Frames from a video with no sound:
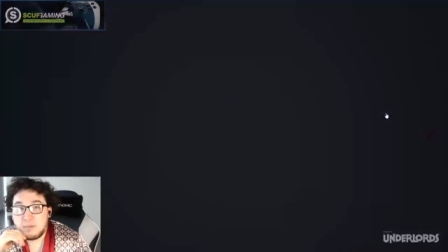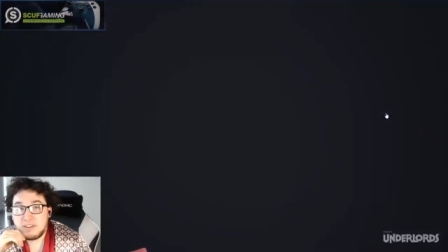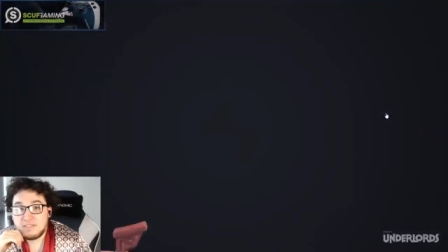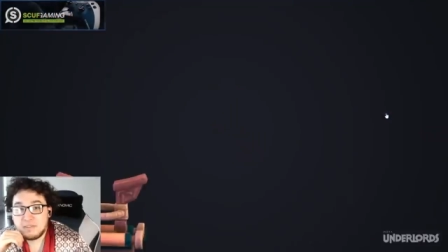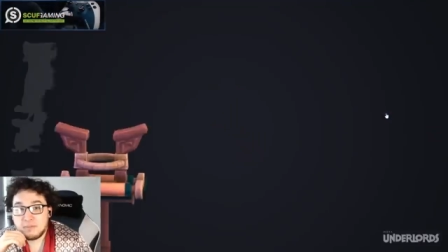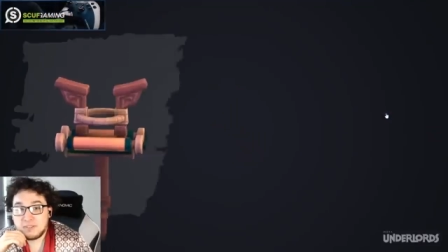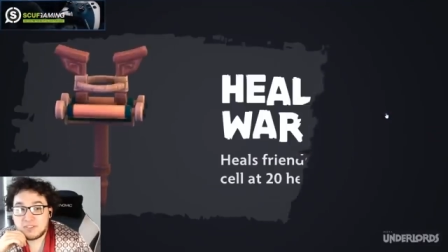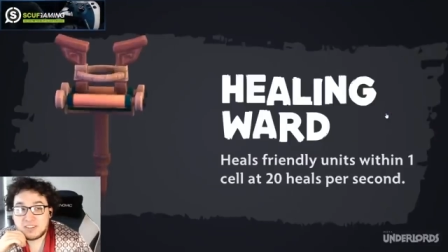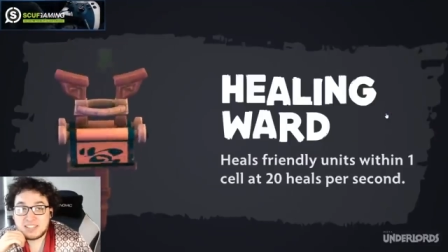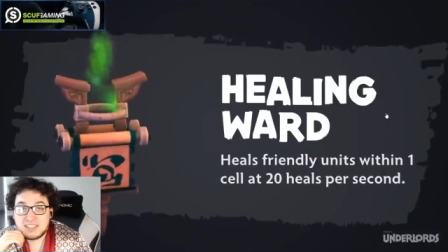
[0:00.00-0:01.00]
Put a bit
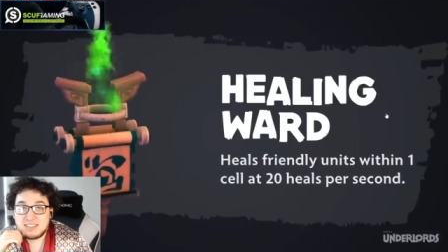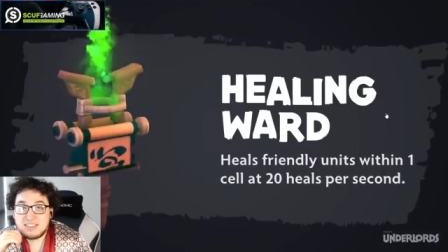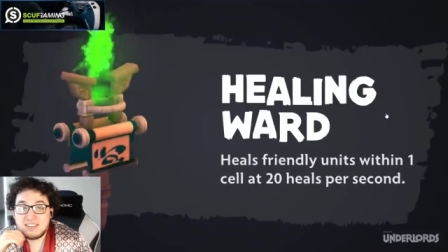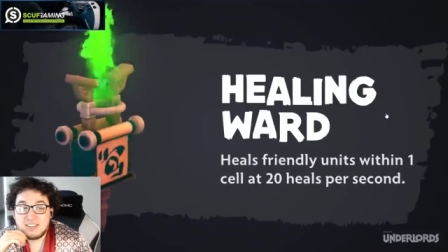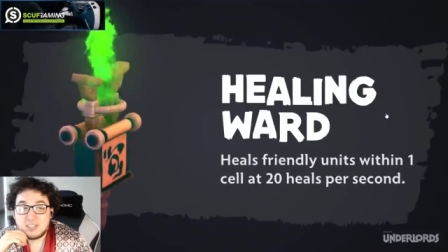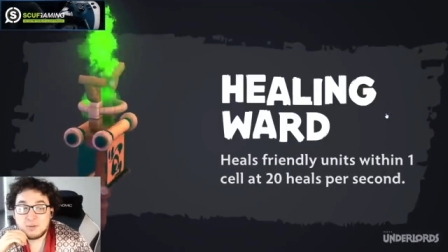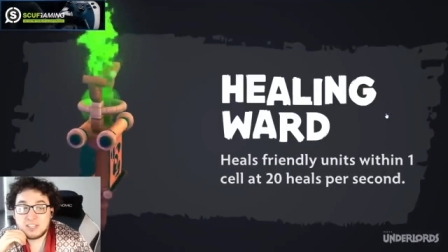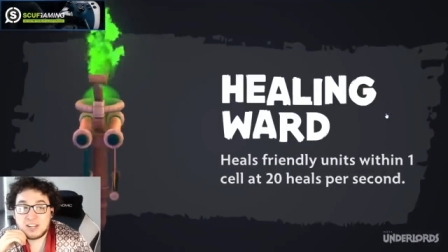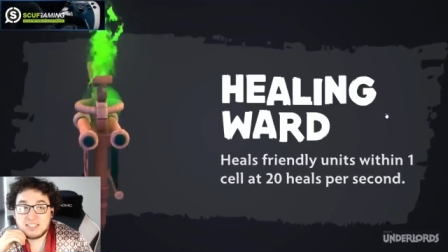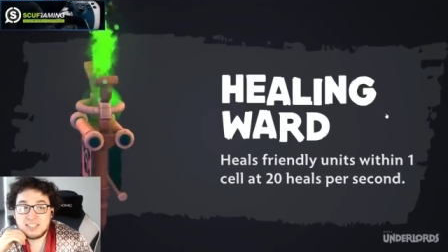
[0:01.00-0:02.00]
booster on it. So
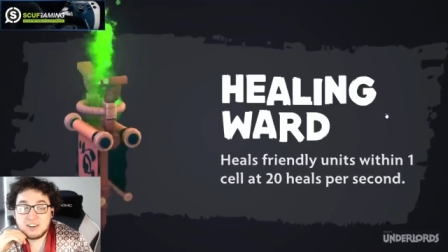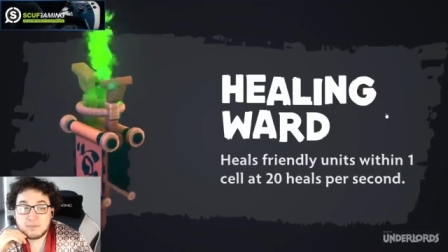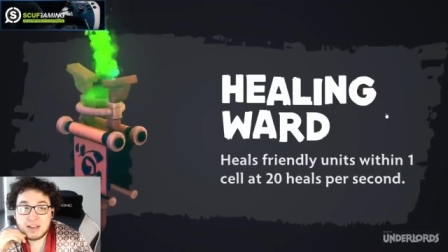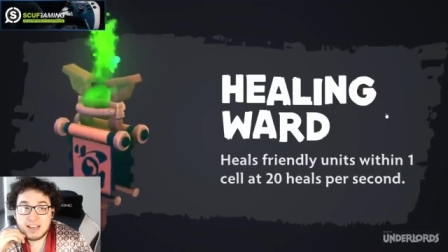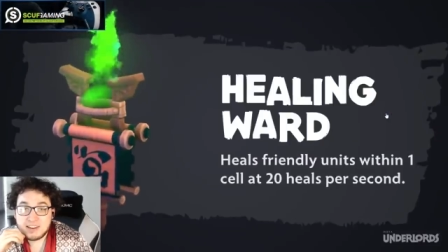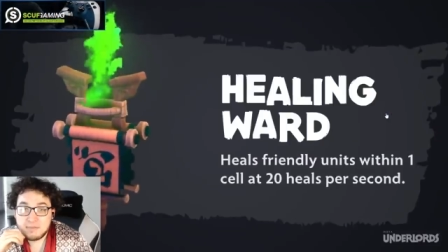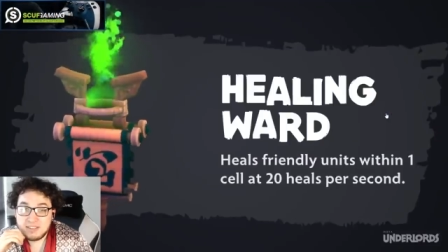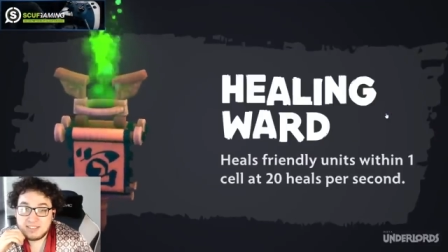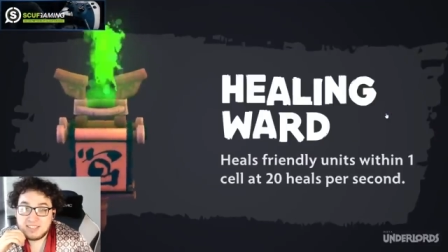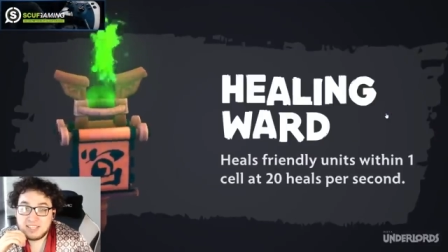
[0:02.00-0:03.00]
it taunts nearby
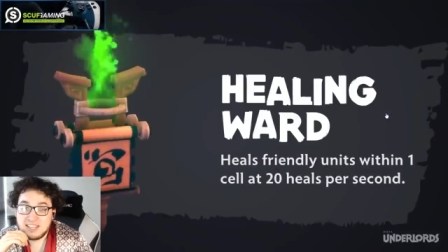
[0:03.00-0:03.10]
enemies.